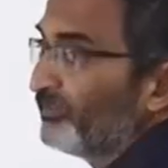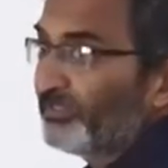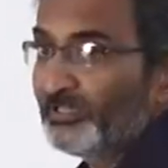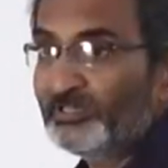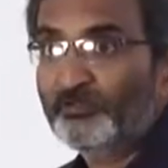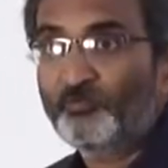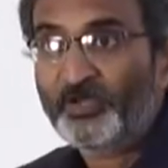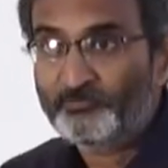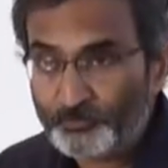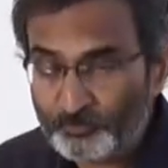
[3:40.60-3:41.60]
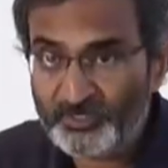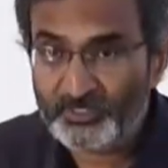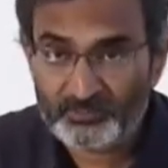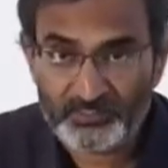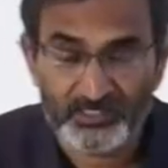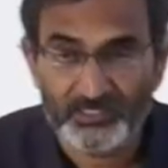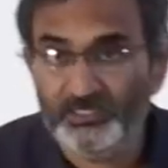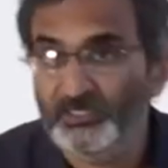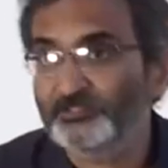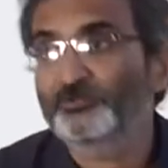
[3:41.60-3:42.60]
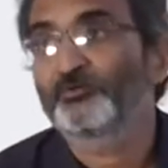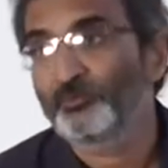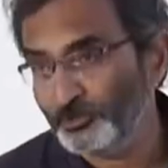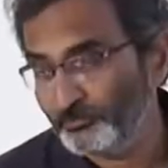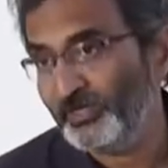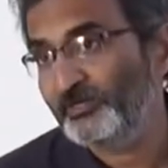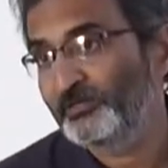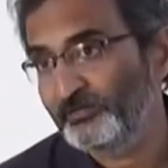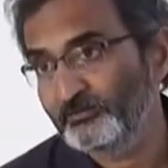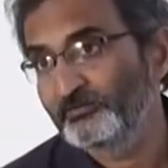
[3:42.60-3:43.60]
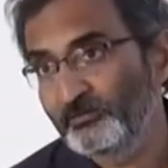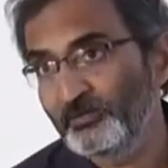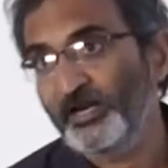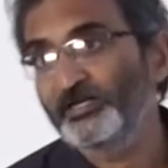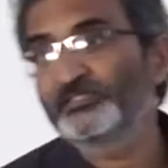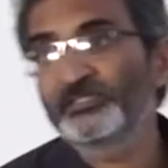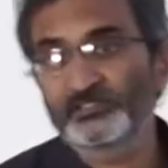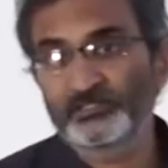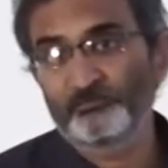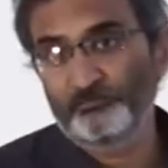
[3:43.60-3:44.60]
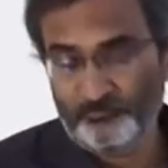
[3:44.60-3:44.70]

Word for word: tell the wife-to-be that he does not want to marry her, and he seeks her,